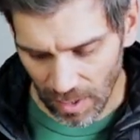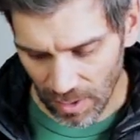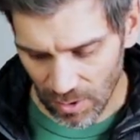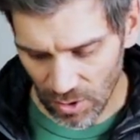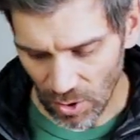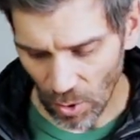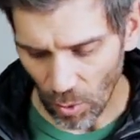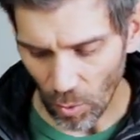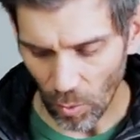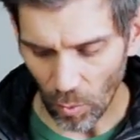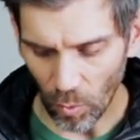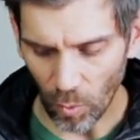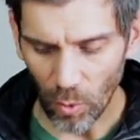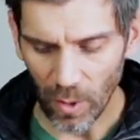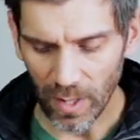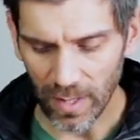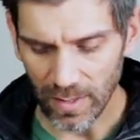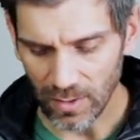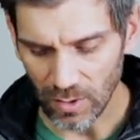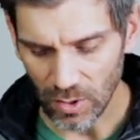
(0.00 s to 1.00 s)
So
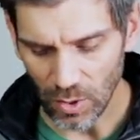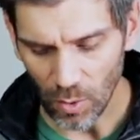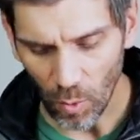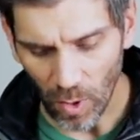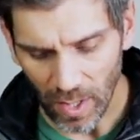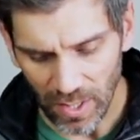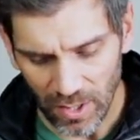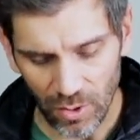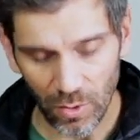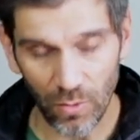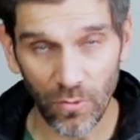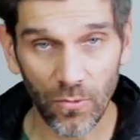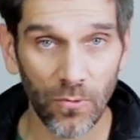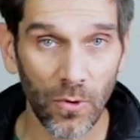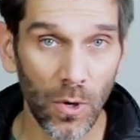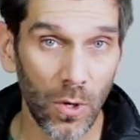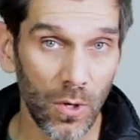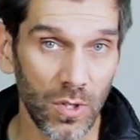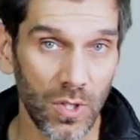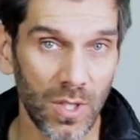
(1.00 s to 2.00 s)
what you want to do
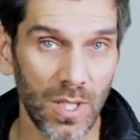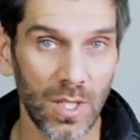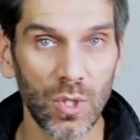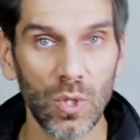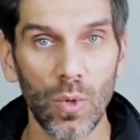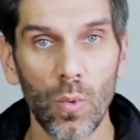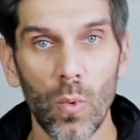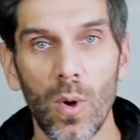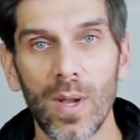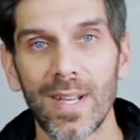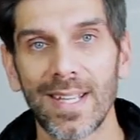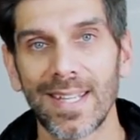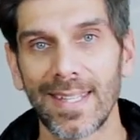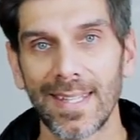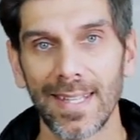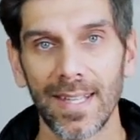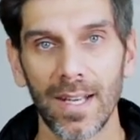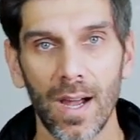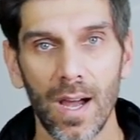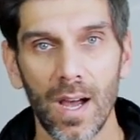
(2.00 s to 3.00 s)
first is you want to
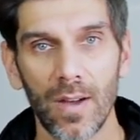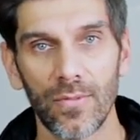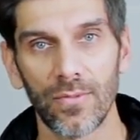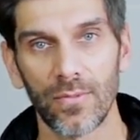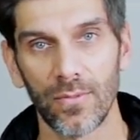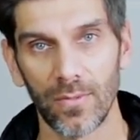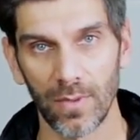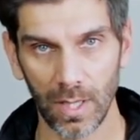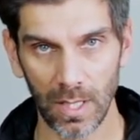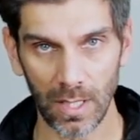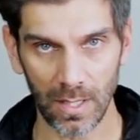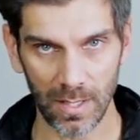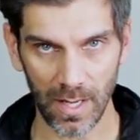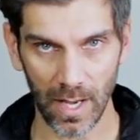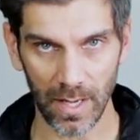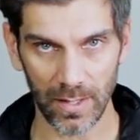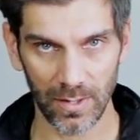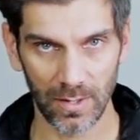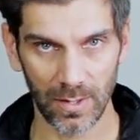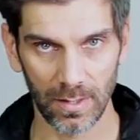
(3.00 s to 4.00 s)
get off the
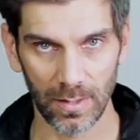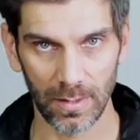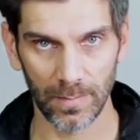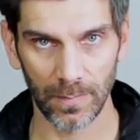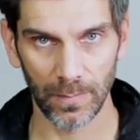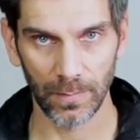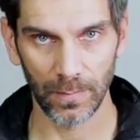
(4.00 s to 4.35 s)
dust.